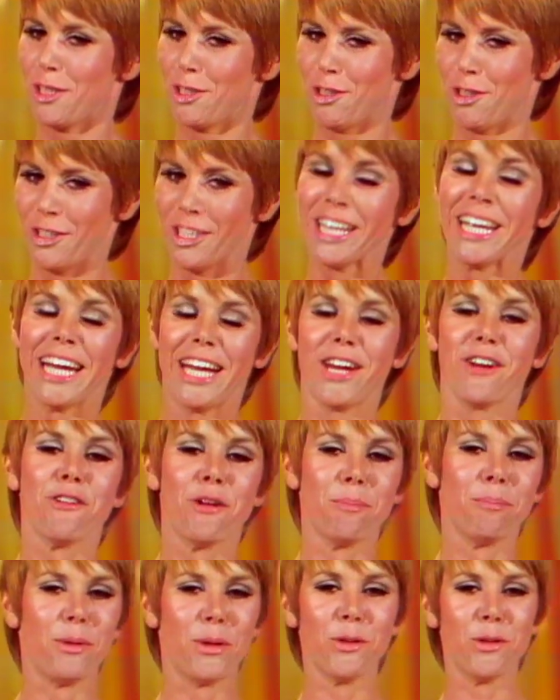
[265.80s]
Association,
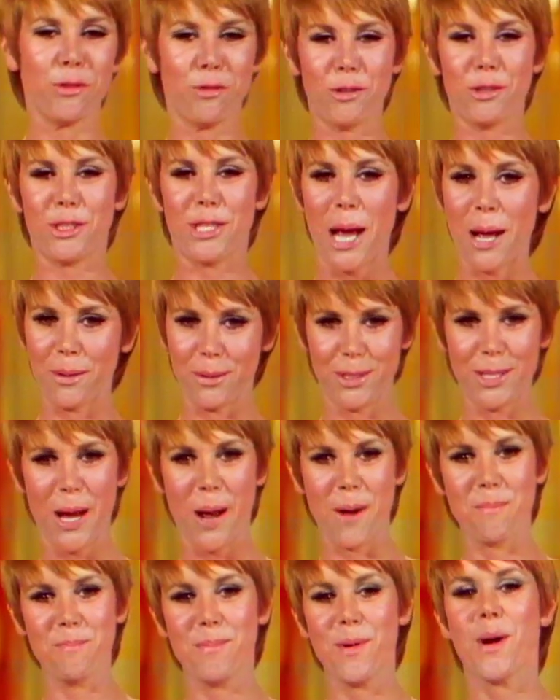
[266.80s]
here in beautiful
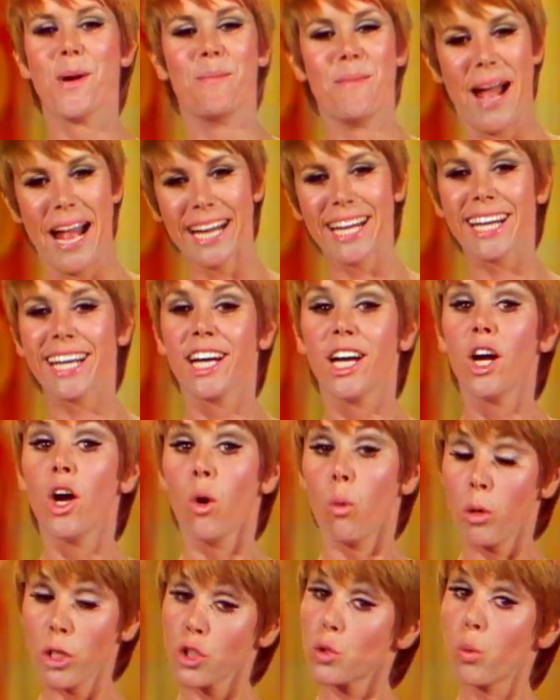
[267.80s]
downtown Burbank,
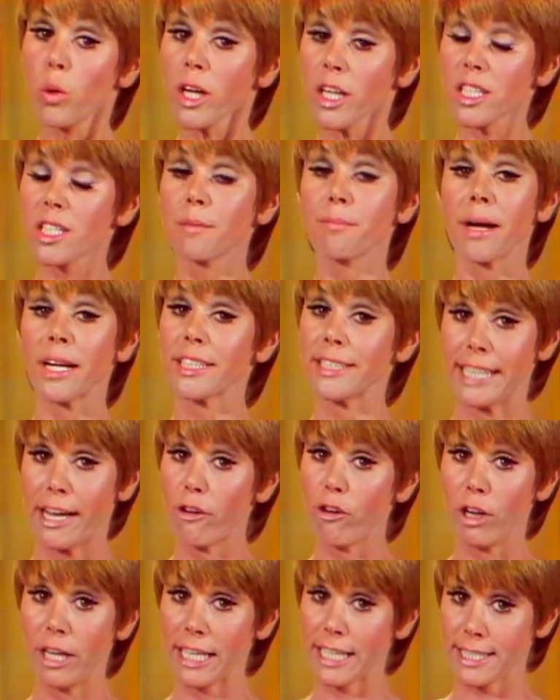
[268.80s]
which works among
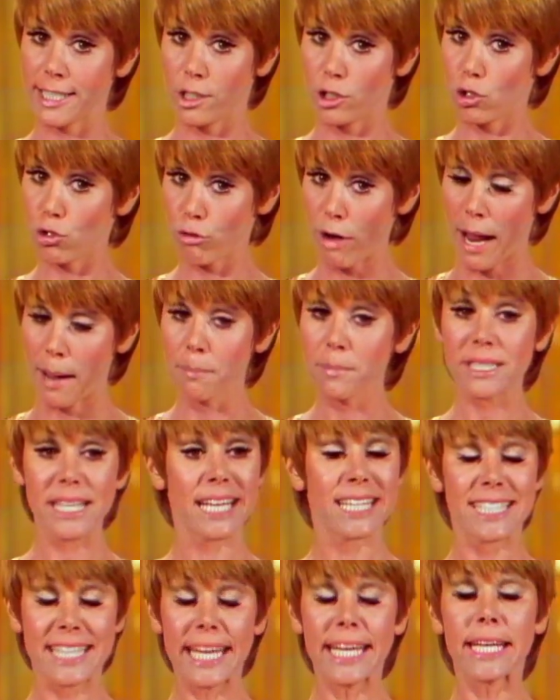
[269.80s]
derelicts and tramps,
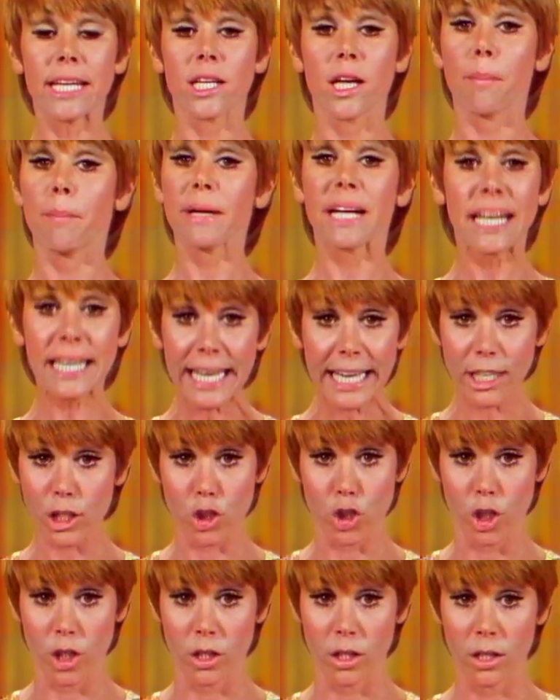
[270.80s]
has taken up a
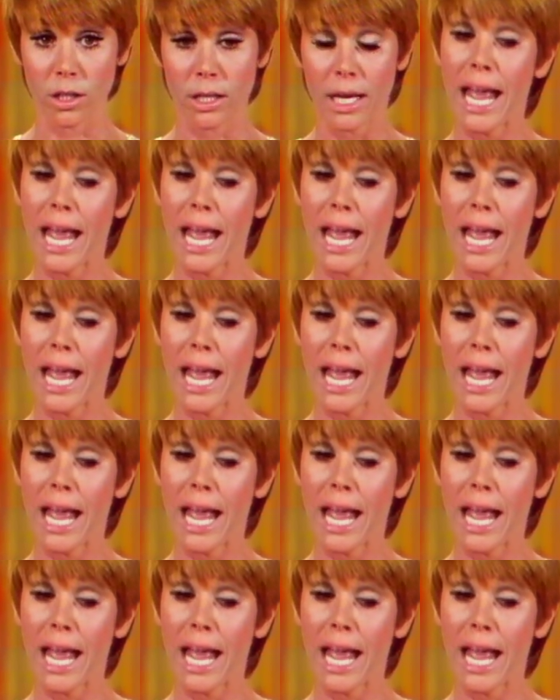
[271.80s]
collection